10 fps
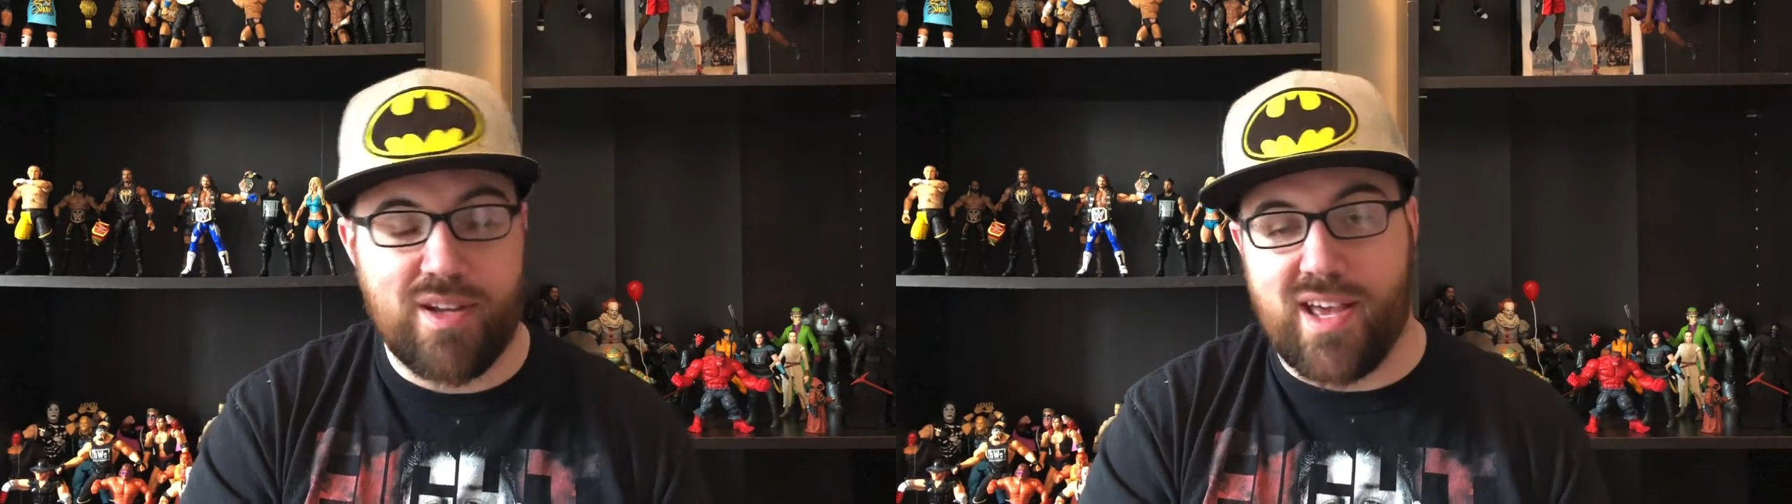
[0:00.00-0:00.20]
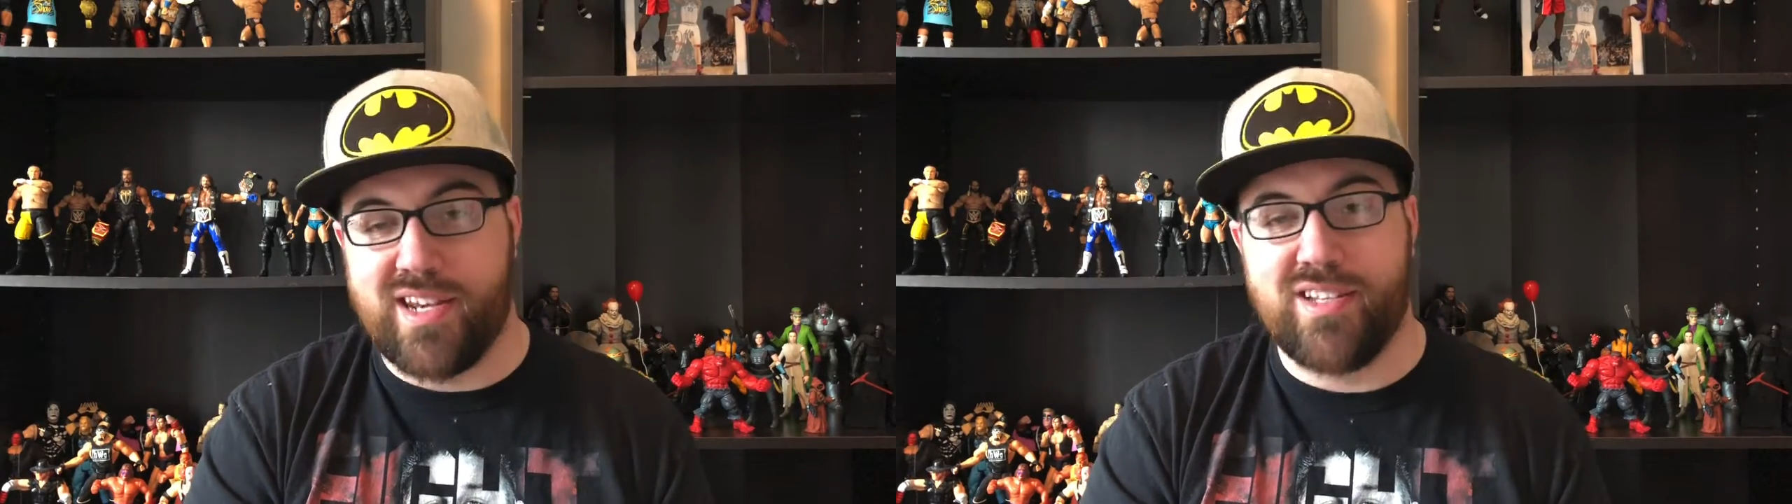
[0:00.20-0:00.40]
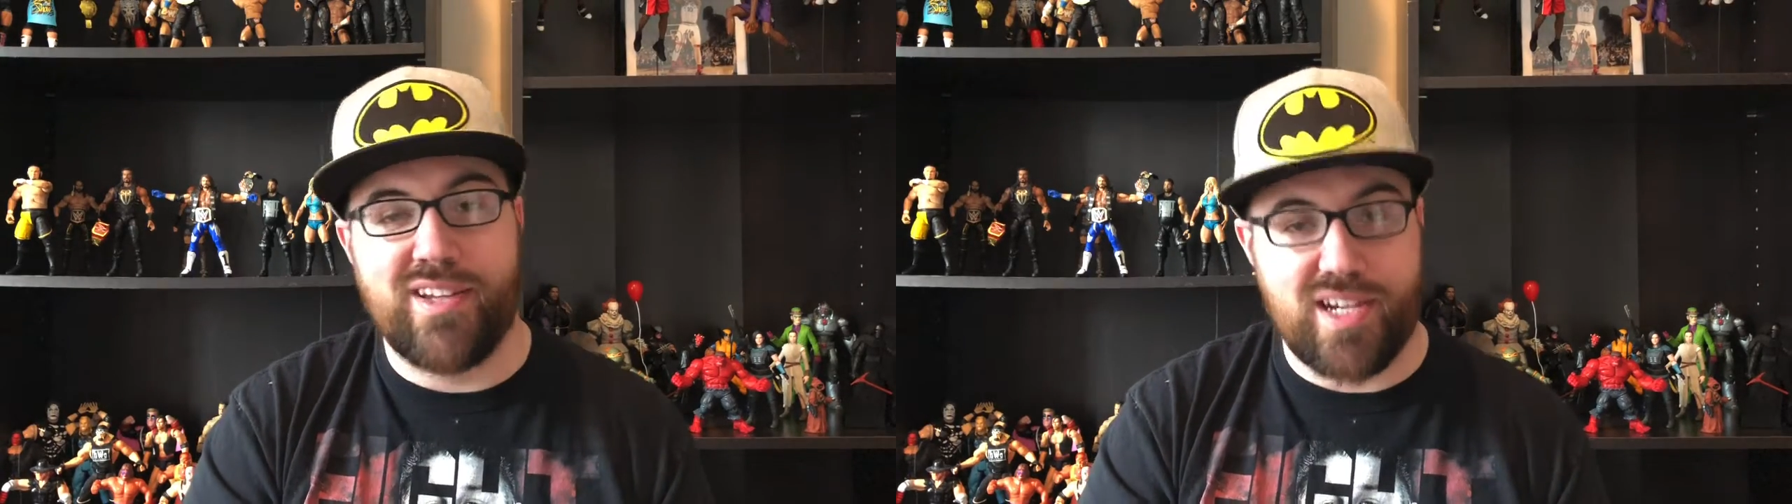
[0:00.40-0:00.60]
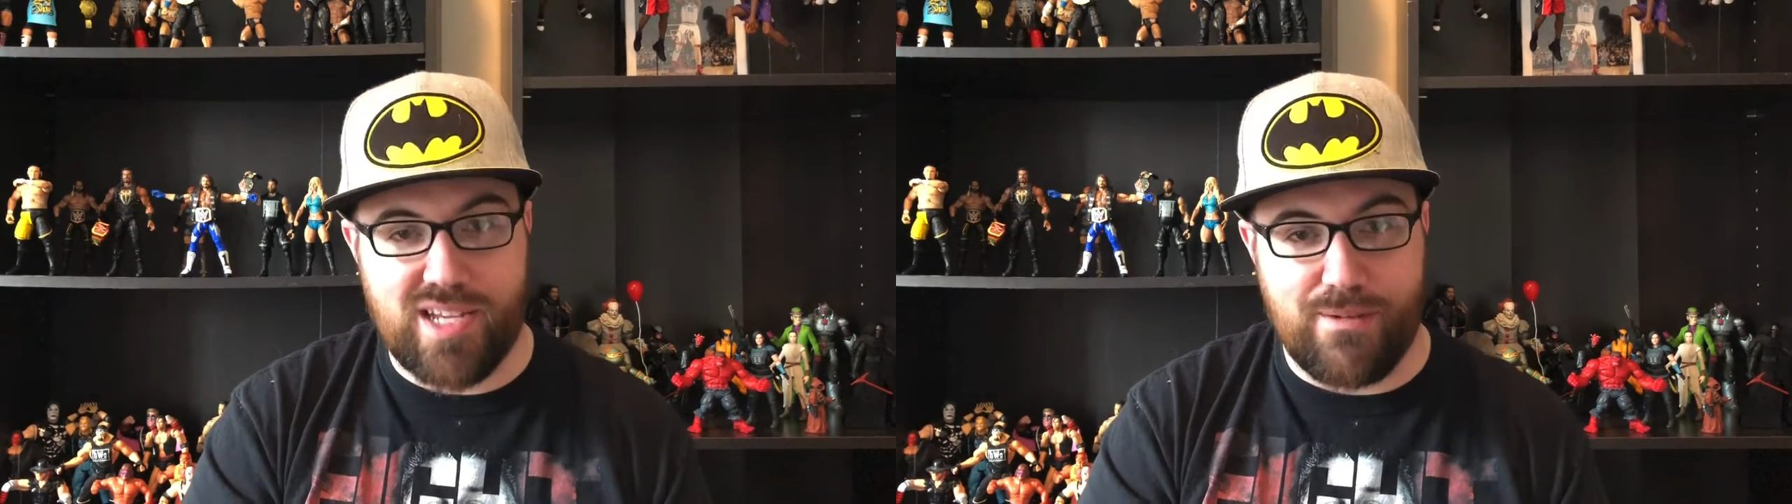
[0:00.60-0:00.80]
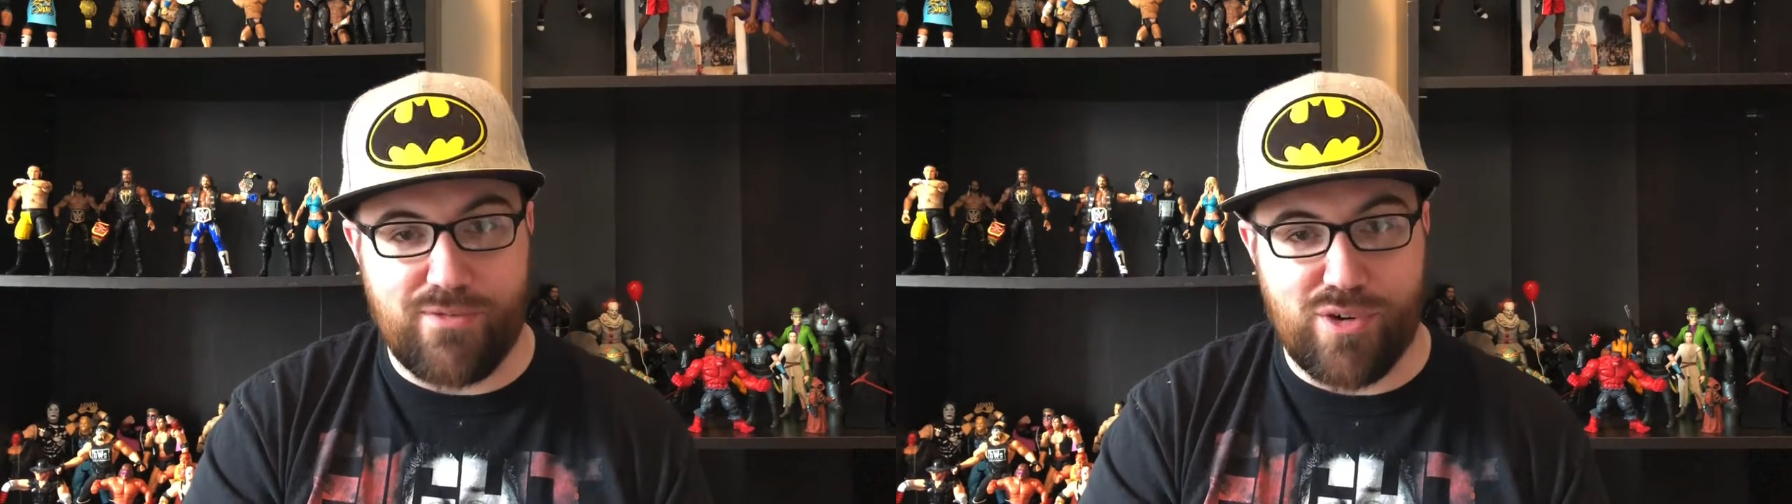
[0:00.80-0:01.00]
And until next
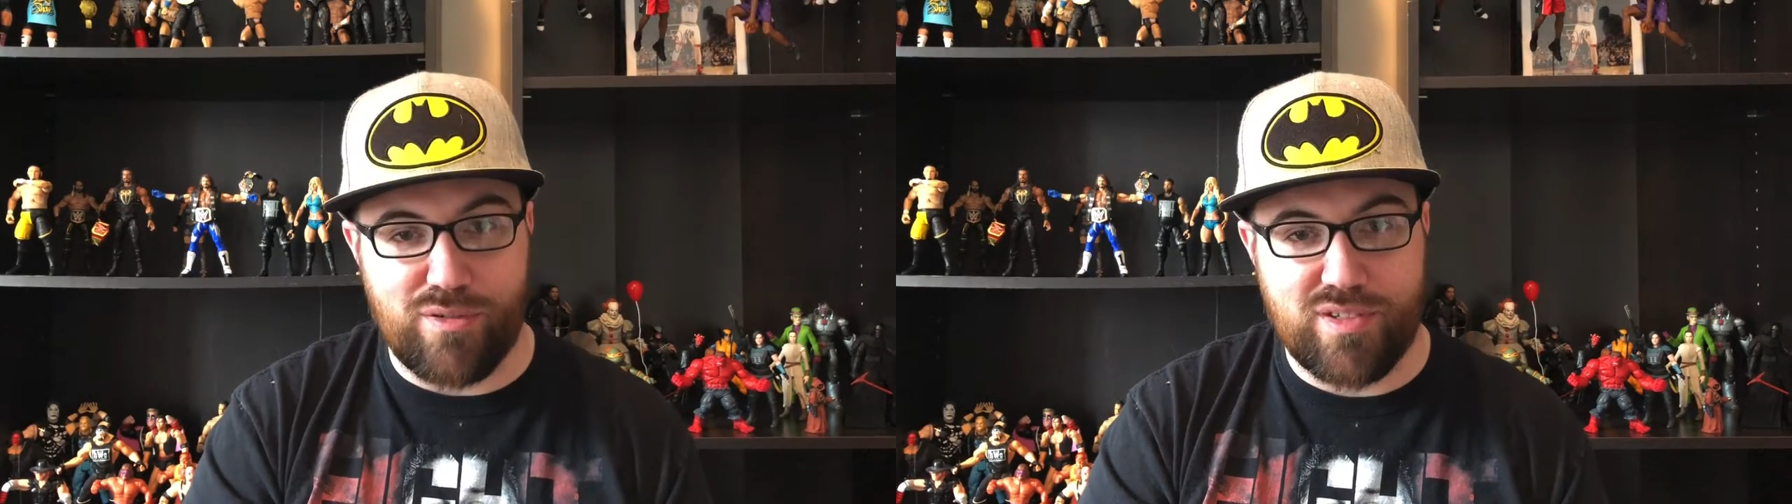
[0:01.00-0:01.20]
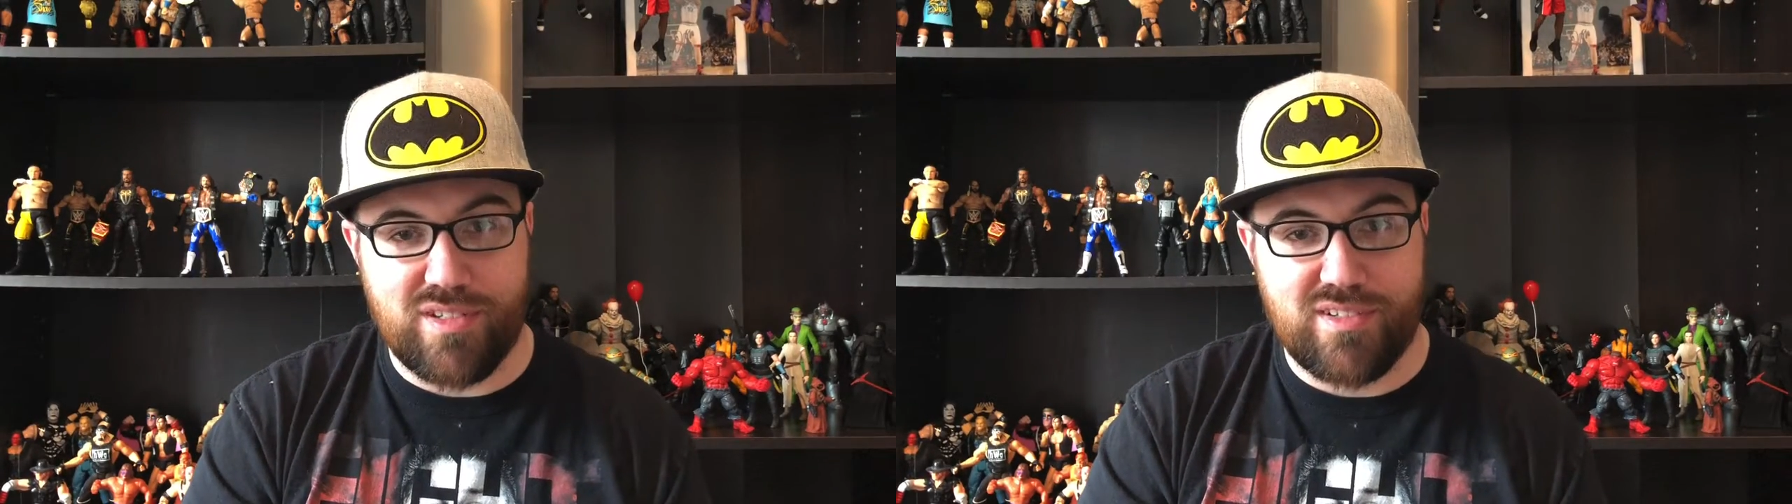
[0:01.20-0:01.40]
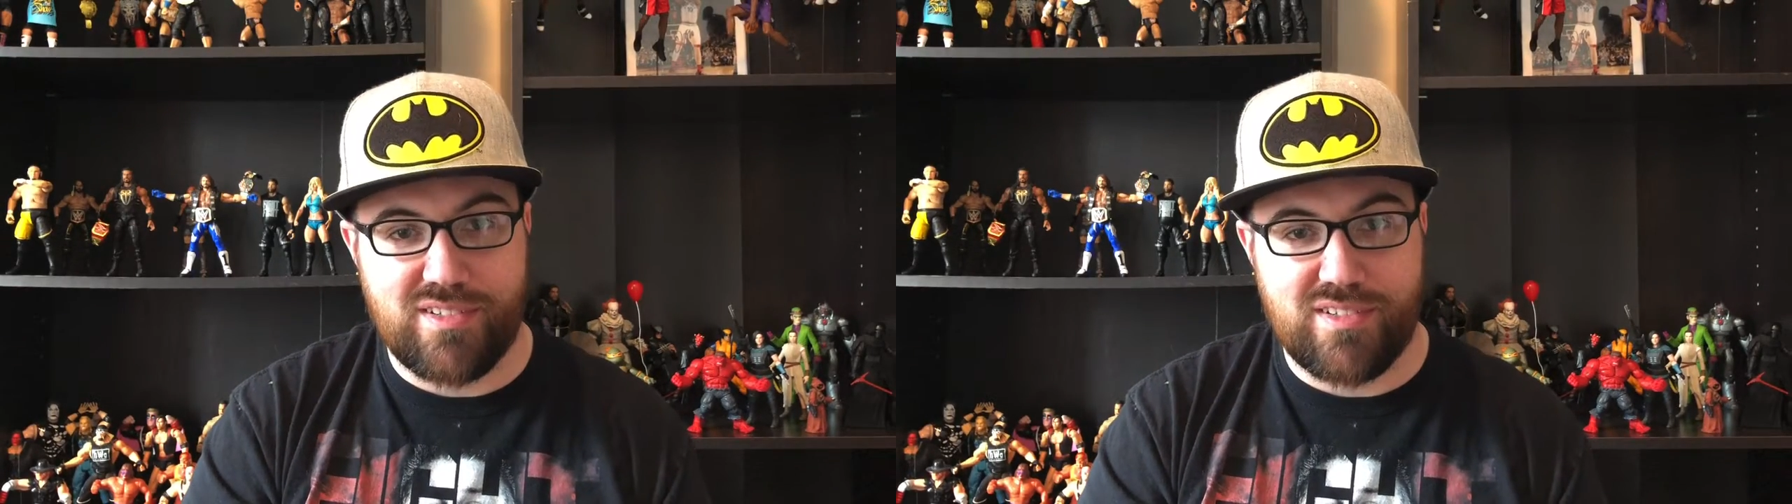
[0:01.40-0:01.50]
time, folks,